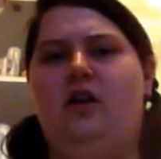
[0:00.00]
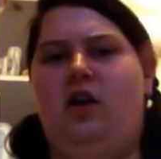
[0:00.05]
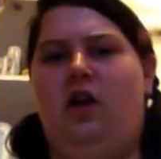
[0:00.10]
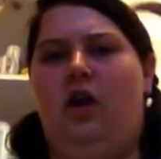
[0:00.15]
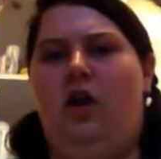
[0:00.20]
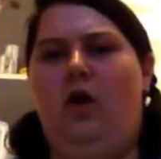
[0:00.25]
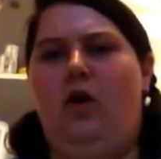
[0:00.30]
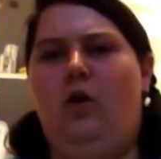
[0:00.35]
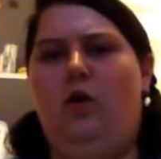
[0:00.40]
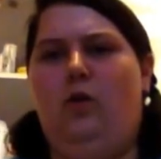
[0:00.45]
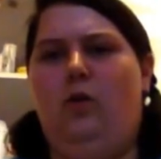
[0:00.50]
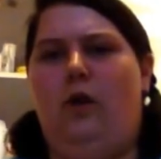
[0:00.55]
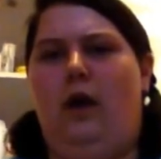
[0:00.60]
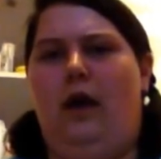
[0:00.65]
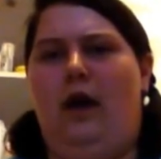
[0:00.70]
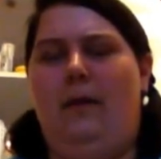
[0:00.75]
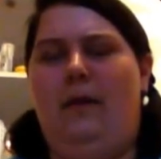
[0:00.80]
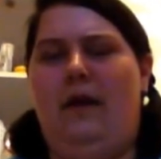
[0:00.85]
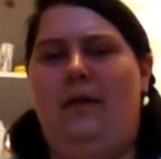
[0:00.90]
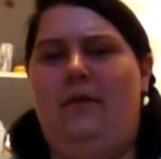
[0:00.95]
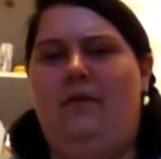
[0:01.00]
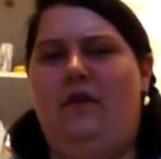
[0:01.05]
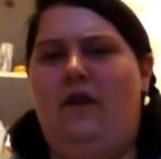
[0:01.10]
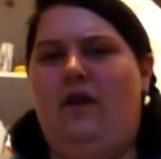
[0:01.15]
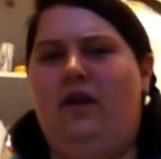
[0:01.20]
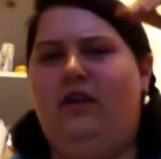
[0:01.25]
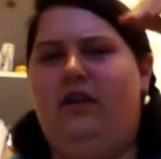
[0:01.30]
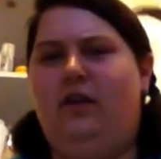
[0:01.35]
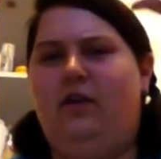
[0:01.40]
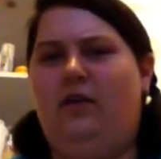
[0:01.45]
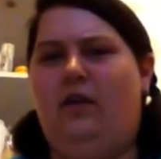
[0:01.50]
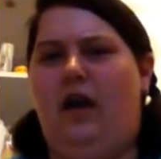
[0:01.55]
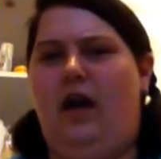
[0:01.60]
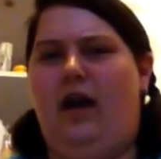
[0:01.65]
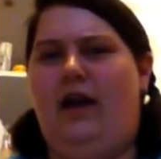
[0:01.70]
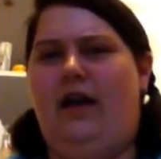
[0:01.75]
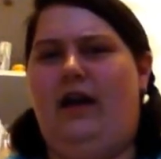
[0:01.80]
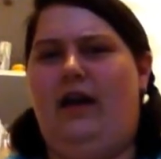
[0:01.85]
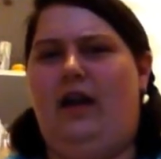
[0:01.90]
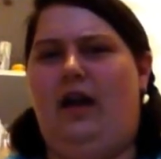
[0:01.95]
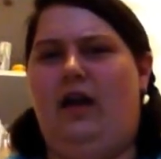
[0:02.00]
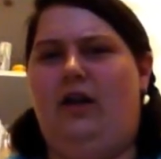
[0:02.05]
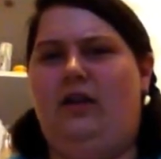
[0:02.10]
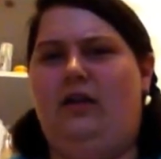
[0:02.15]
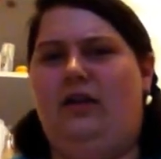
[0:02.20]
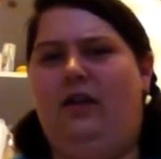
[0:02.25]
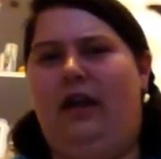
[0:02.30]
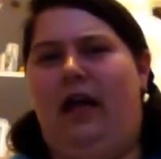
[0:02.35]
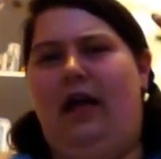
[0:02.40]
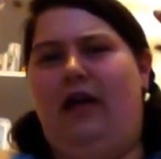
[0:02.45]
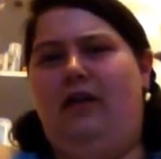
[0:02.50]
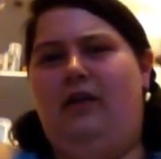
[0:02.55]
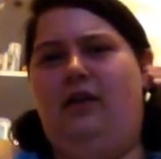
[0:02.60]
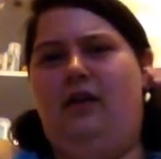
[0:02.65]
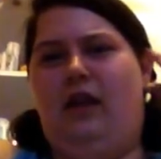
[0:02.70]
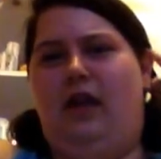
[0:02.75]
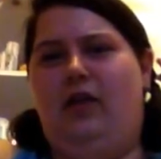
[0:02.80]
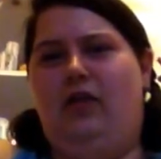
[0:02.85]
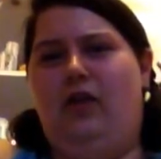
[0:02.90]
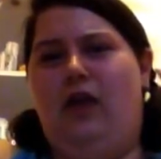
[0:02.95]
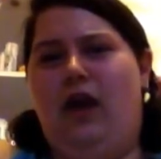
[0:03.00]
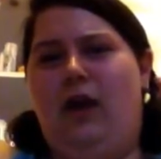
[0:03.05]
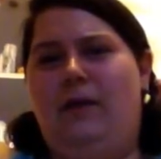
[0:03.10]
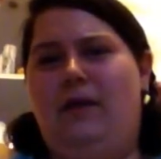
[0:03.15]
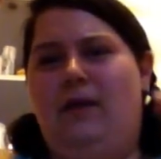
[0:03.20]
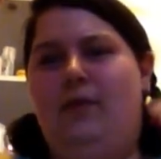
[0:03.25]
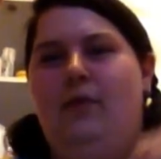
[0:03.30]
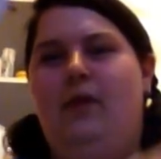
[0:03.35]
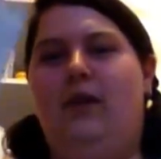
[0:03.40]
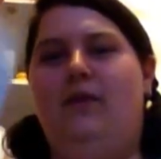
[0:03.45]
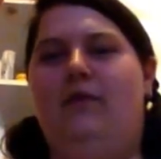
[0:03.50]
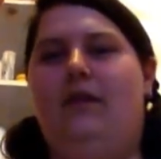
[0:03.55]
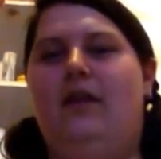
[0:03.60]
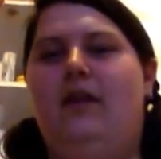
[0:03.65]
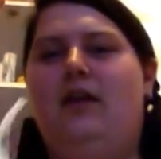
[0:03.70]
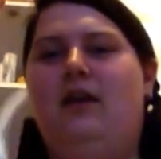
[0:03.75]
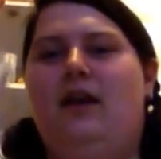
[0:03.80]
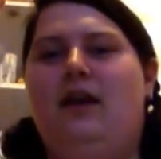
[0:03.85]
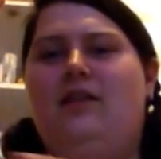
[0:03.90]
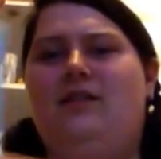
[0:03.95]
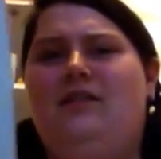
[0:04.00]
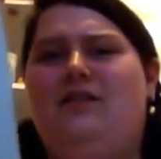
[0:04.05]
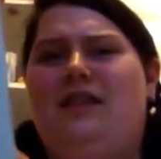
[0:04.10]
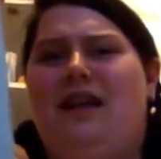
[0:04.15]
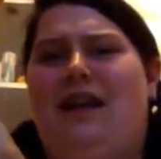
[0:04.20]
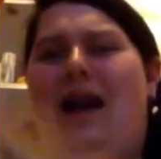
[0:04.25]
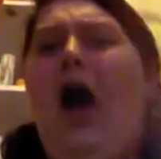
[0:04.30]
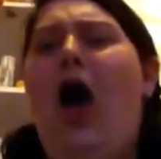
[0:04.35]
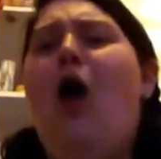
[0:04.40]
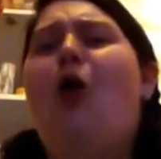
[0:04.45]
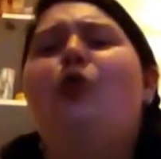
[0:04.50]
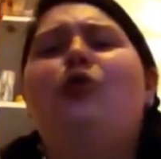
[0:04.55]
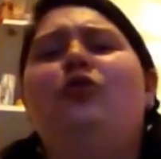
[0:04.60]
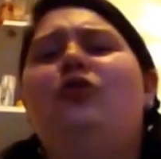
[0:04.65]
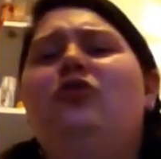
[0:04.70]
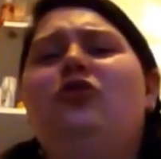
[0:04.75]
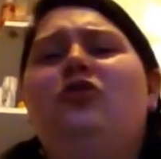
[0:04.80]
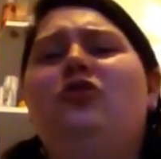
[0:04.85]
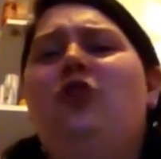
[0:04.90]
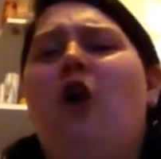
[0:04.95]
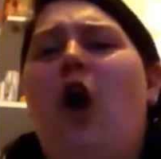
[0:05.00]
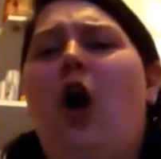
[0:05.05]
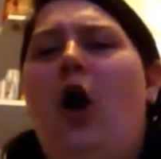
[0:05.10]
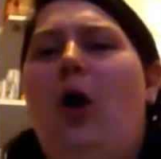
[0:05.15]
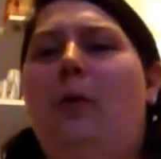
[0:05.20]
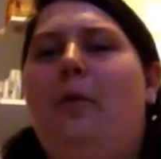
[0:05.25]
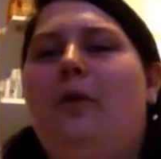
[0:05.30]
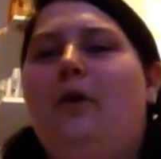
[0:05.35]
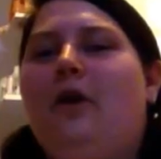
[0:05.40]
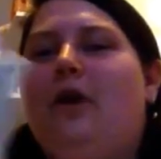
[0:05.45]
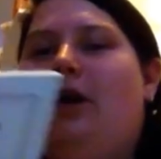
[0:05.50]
oh, am I provoking you? I can hardly do that, and you know, try me or whatever. And she's like, oh, stop.